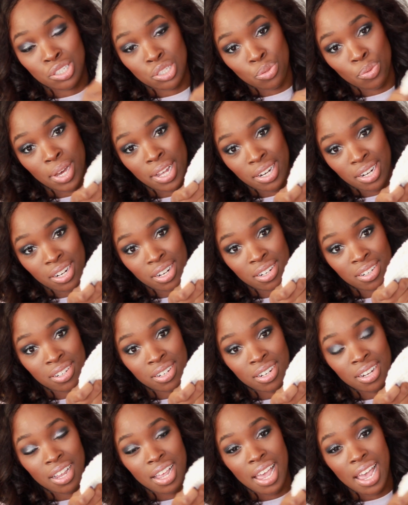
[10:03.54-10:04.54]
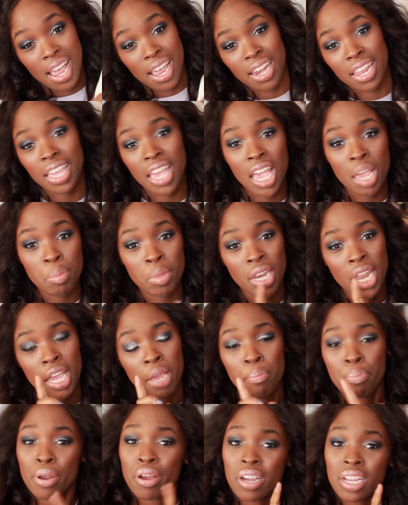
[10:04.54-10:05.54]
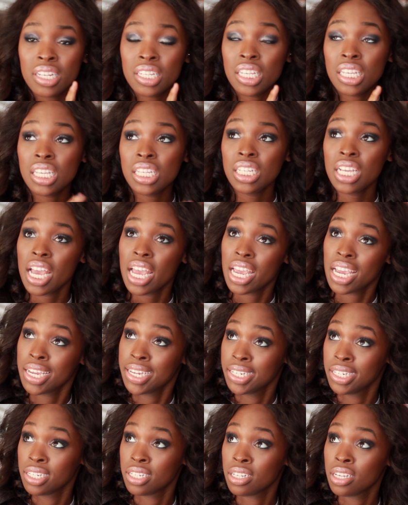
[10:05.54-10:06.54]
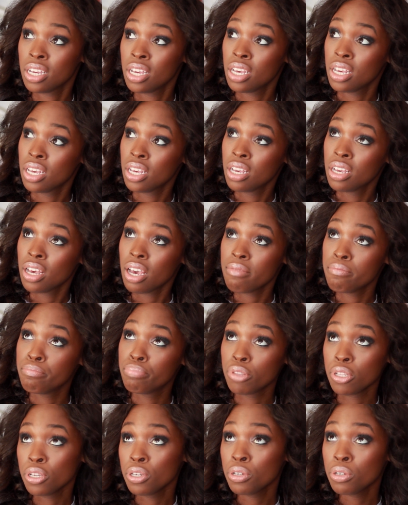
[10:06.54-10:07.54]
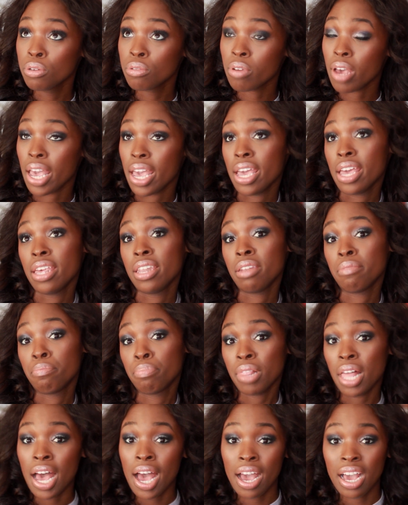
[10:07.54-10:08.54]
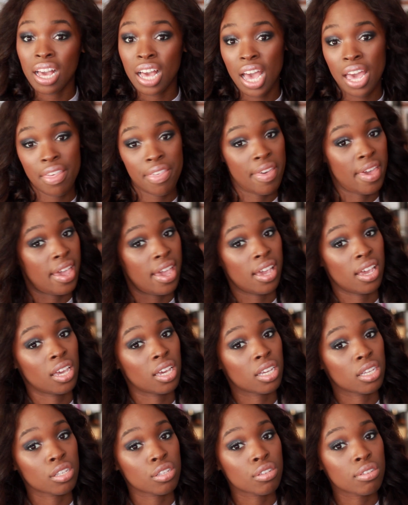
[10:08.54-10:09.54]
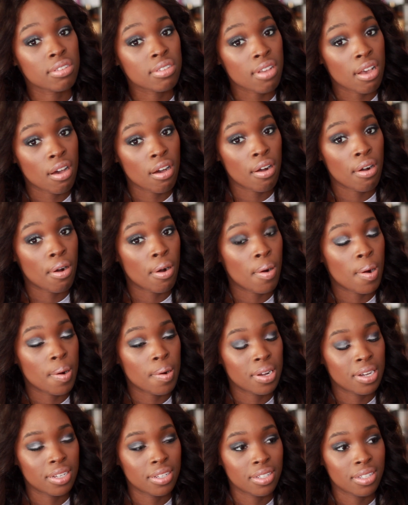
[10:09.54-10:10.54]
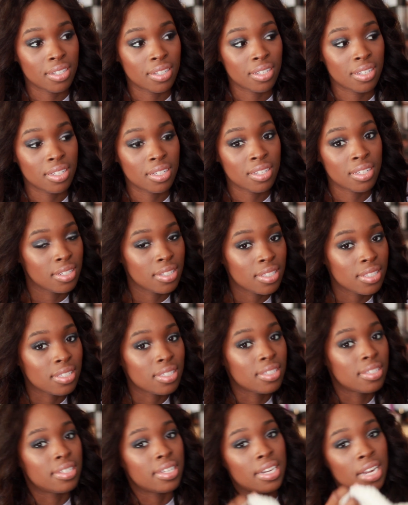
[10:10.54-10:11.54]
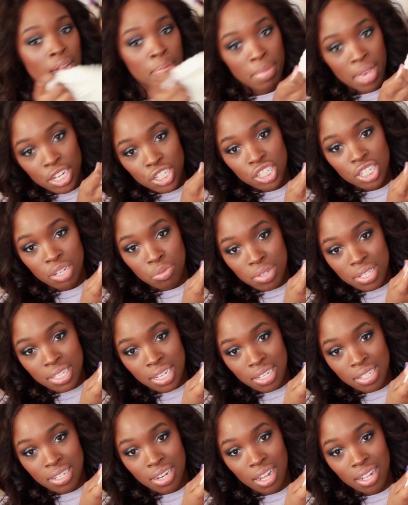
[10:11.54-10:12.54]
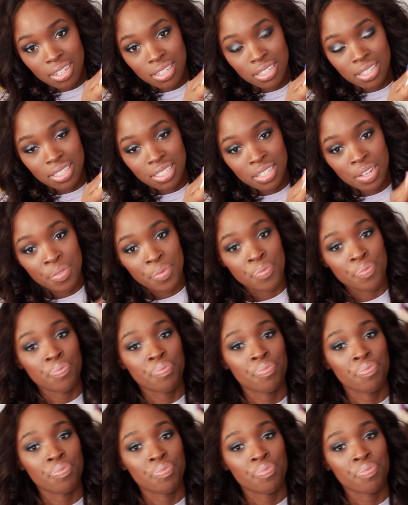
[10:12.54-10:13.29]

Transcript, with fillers: sweater, and it came in like burgundy and blue and black, I think. So did I mention it was six dollars?